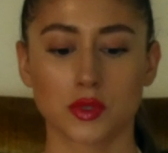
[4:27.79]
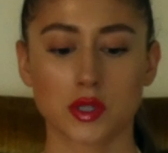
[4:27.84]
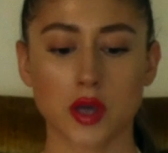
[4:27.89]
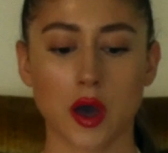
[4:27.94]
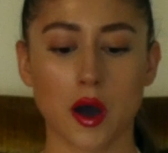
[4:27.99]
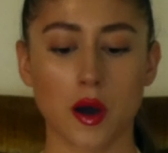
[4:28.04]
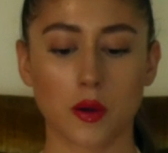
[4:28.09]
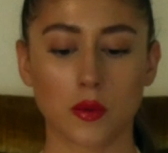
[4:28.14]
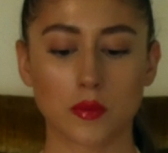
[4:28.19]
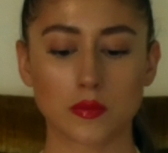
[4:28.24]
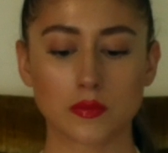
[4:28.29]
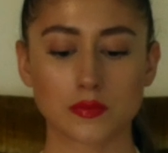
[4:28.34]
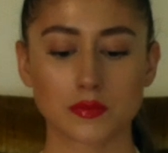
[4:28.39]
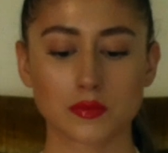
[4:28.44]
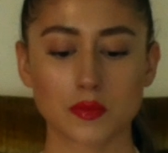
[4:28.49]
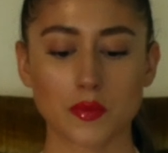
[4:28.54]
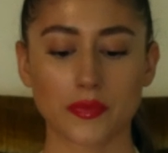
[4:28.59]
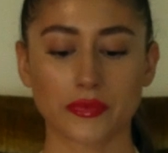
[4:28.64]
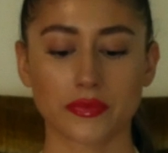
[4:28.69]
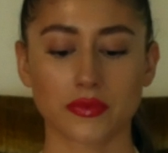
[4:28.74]
So
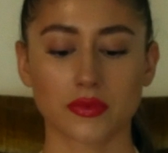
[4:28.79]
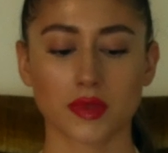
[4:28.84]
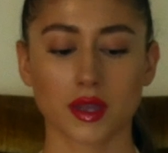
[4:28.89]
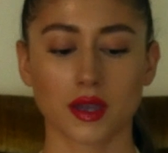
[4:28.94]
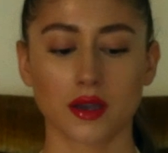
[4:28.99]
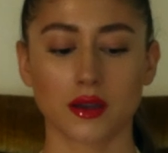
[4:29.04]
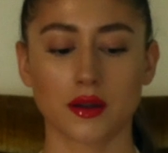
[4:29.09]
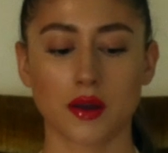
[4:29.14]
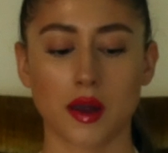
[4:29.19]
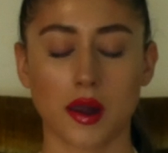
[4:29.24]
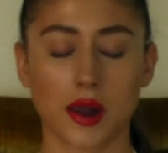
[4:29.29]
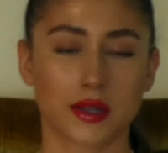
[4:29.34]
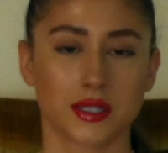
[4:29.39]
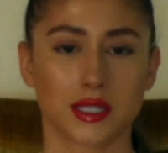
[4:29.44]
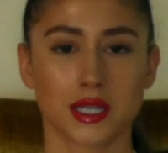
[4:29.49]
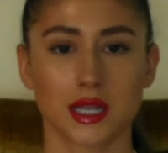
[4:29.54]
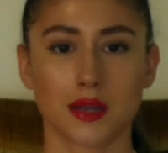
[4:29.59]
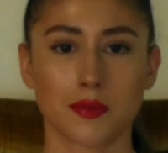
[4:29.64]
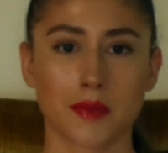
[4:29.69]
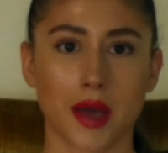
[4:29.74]

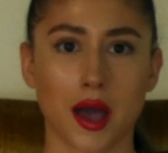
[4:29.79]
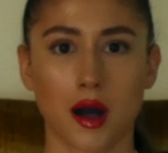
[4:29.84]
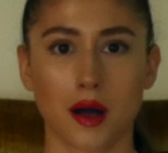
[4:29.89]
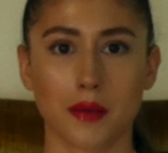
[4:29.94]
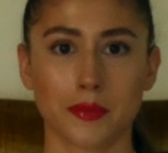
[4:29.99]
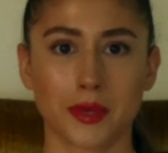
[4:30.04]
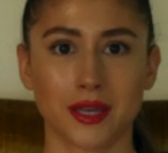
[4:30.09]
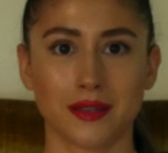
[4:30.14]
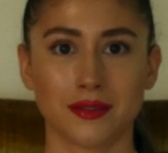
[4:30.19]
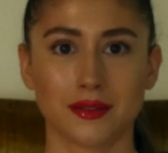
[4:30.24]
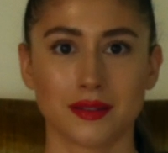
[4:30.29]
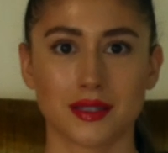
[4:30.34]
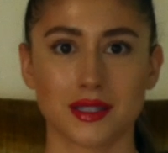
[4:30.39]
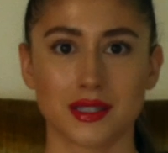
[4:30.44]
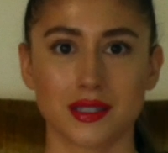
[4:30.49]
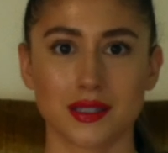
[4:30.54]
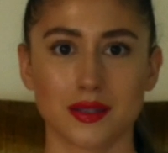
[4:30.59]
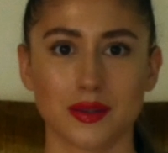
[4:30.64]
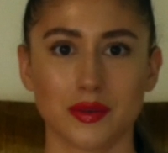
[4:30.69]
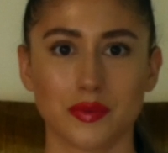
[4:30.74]
I was eating my
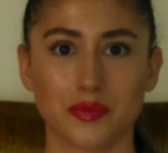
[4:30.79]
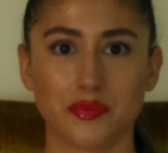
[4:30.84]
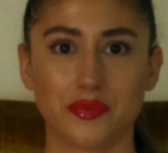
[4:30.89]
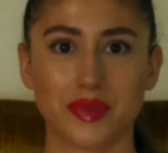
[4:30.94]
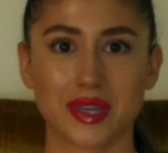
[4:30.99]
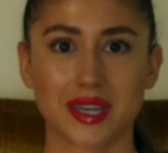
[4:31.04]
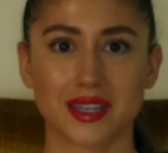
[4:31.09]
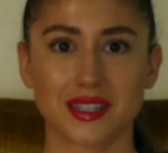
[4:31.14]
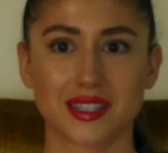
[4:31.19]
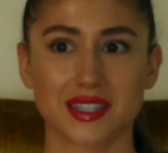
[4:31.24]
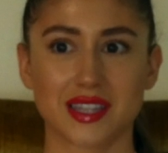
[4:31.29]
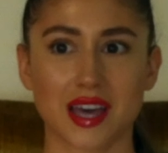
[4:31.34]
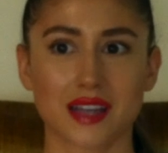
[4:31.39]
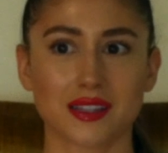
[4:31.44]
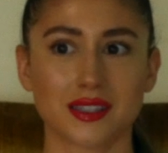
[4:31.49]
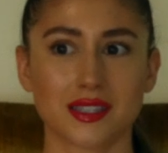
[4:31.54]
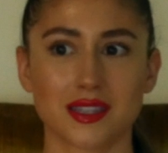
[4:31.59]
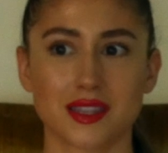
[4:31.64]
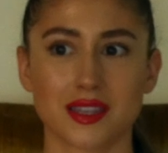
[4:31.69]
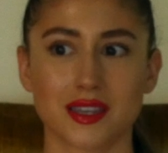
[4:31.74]
almonds because
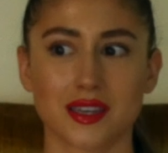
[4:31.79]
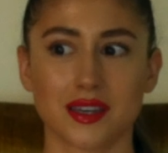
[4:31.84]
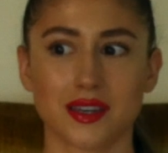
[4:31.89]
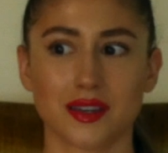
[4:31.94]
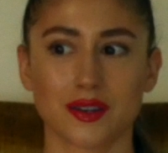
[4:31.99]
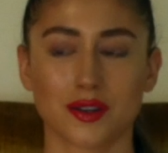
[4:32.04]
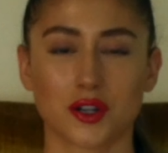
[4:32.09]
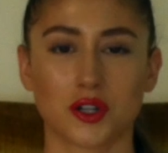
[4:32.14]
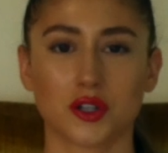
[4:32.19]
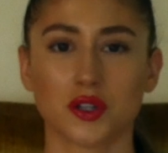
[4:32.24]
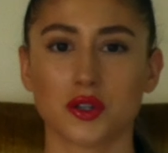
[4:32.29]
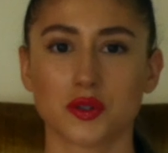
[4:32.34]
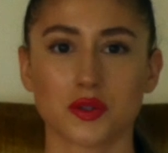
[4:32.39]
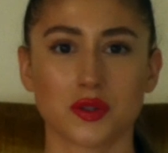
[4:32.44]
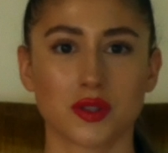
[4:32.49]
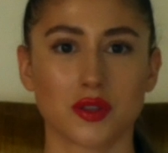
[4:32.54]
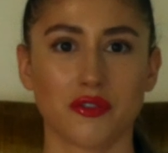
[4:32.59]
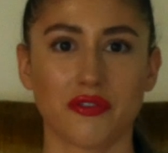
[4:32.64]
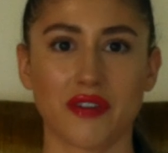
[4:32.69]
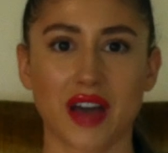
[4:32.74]
that's the
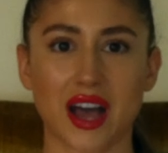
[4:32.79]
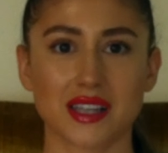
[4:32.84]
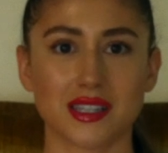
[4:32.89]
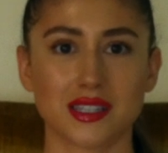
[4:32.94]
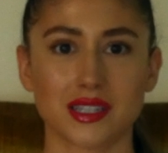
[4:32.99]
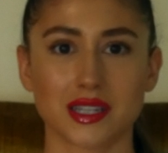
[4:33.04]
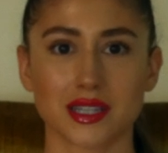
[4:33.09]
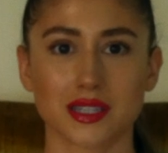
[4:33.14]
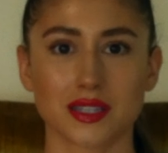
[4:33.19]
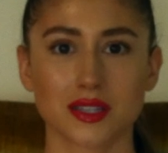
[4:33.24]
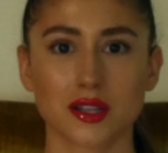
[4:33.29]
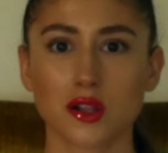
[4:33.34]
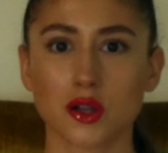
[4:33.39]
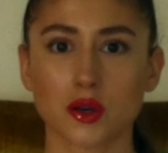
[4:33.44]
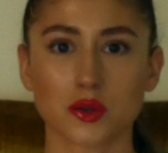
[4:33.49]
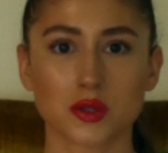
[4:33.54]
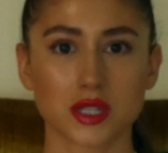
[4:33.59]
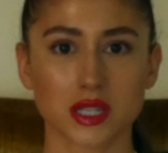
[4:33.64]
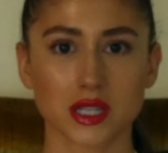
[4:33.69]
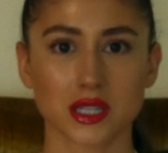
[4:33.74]

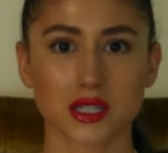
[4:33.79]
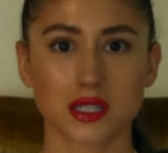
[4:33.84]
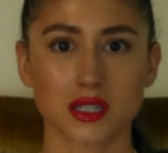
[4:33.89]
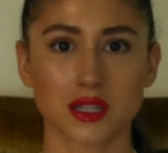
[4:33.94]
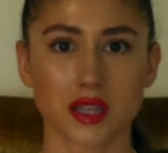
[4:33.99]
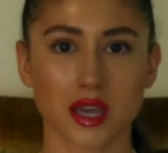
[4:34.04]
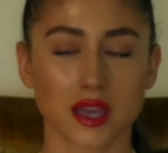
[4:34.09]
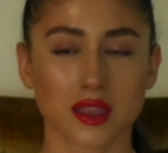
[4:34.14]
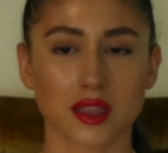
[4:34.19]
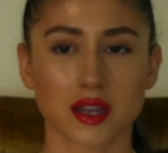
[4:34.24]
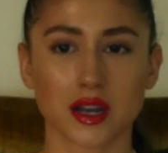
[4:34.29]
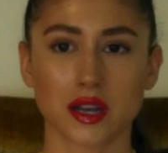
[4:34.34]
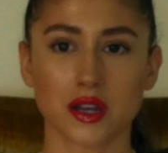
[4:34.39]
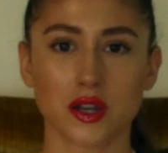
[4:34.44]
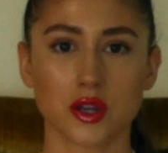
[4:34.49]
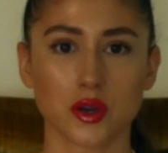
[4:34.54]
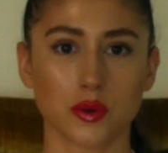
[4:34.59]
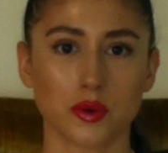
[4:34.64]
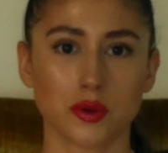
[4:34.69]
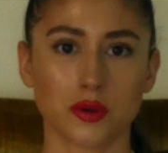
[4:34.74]
fastest, closest thing
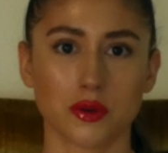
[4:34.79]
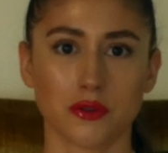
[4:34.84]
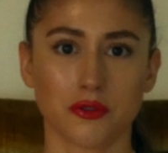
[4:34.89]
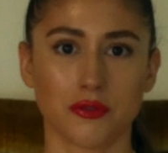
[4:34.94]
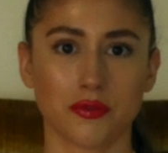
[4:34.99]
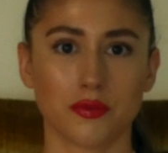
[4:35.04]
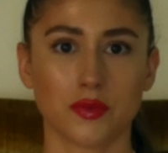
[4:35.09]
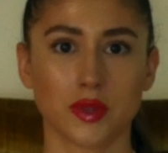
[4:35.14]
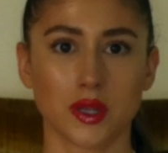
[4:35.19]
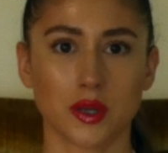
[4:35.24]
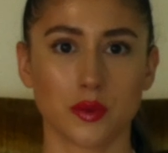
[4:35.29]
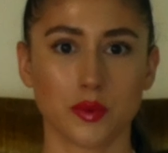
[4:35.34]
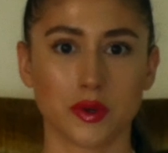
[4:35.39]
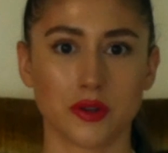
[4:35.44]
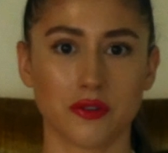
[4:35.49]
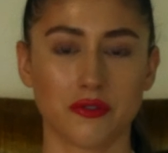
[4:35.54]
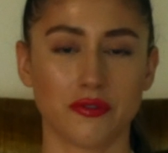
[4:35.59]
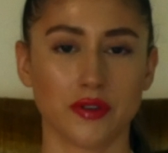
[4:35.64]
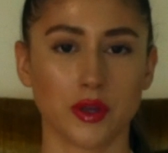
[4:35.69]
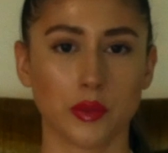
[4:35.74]
that I know
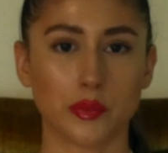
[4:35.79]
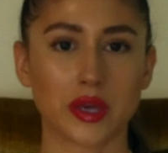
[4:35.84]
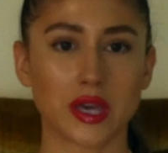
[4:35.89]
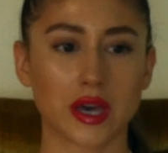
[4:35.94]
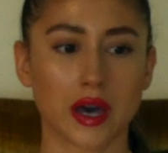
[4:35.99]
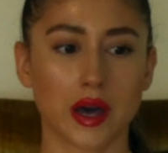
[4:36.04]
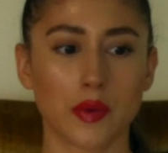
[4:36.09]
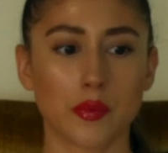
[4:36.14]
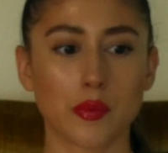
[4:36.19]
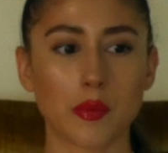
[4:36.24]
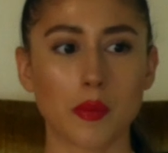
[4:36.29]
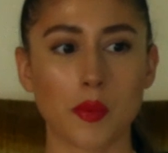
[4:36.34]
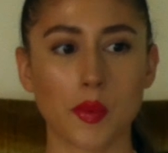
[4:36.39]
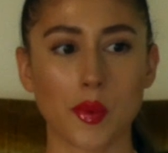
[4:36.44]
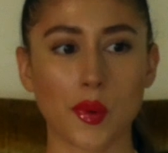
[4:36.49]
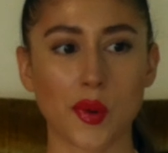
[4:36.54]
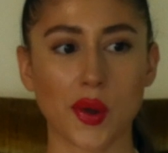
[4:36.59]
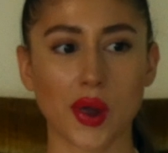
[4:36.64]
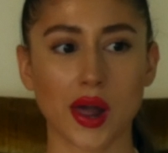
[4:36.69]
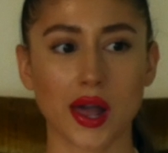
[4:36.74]
it would fill me up,
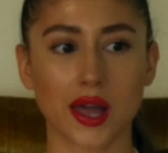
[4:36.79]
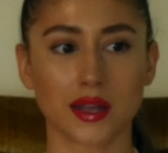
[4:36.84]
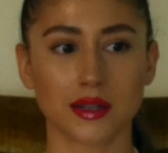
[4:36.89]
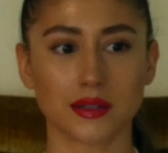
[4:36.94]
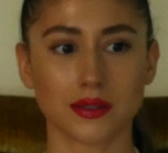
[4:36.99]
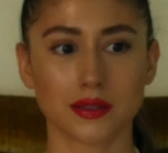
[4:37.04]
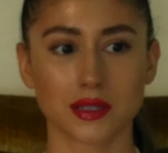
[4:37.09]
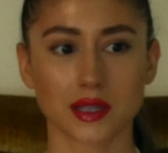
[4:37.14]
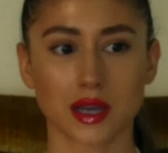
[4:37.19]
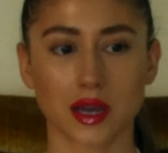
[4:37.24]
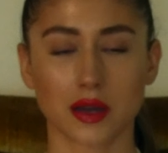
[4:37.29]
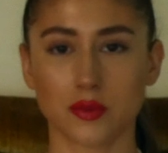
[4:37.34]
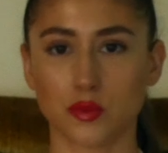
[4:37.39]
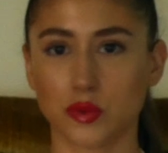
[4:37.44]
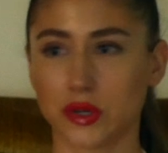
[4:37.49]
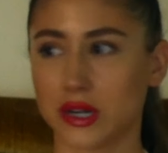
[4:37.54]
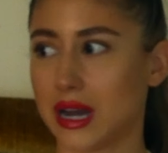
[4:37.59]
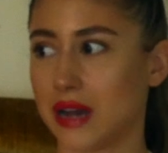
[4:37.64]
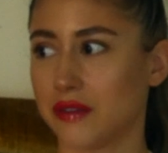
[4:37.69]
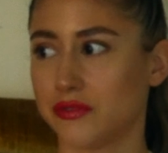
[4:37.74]
and
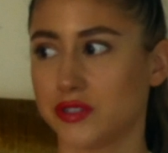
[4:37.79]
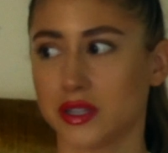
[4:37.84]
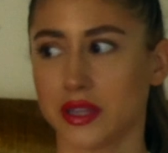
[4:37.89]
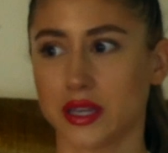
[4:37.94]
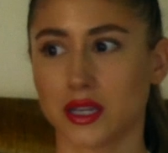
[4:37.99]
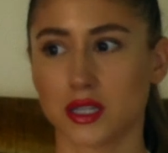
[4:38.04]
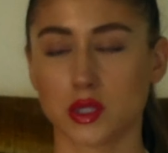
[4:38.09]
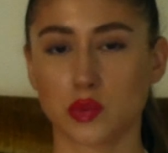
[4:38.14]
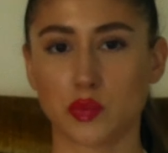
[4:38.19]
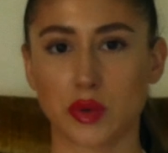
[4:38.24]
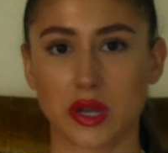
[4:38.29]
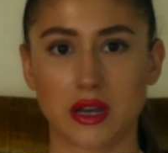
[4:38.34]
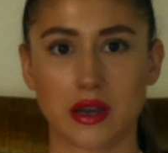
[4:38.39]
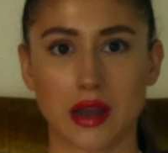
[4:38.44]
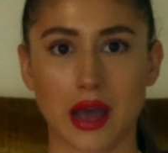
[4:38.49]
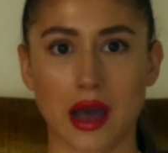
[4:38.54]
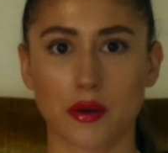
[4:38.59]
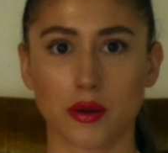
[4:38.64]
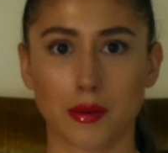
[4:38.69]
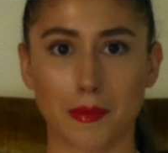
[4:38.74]
I wouldn't have to like
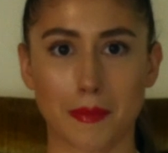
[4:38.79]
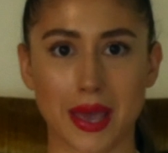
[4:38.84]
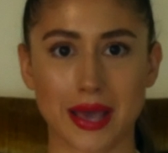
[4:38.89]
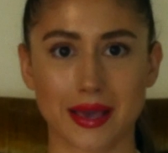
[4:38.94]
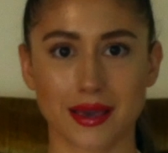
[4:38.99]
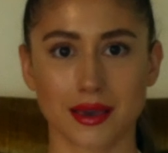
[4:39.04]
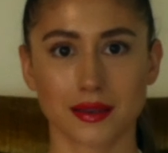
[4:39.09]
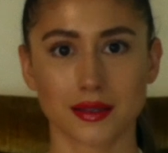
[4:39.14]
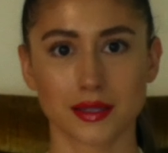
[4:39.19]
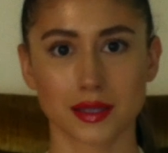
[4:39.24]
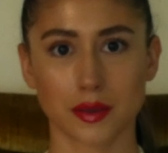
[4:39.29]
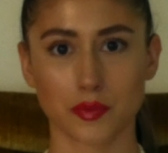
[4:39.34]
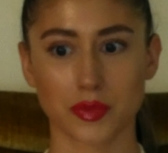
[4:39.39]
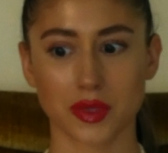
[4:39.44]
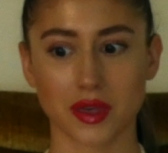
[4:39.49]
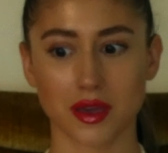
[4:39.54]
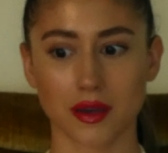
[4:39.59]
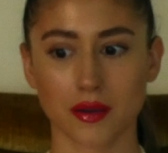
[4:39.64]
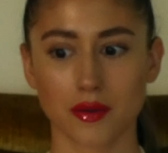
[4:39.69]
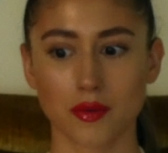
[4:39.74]
spend an hour making
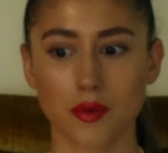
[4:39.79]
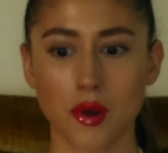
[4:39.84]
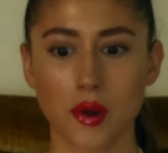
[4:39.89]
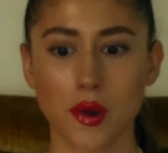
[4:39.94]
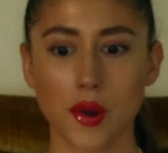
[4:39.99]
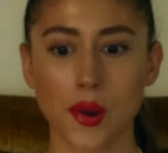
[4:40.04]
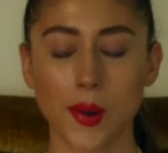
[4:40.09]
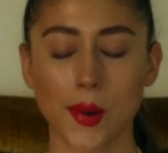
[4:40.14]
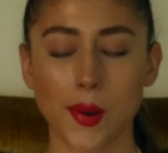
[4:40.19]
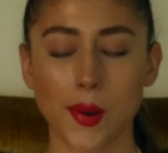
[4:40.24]
something.